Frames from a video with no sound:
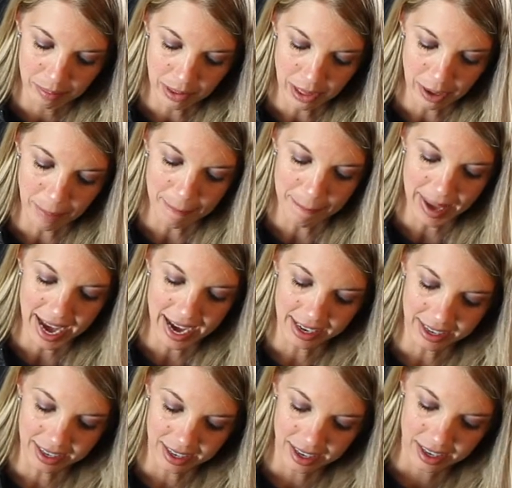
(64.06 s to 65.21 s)
plug them back
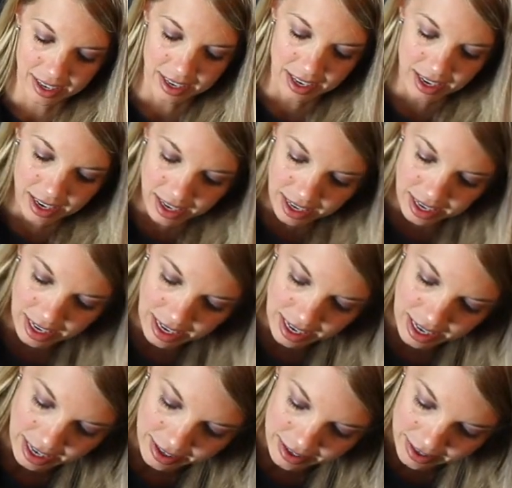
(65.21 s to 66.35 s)

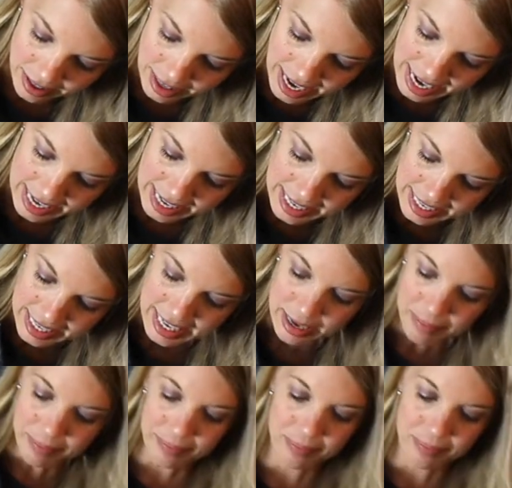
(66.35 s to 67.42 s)
into the AED.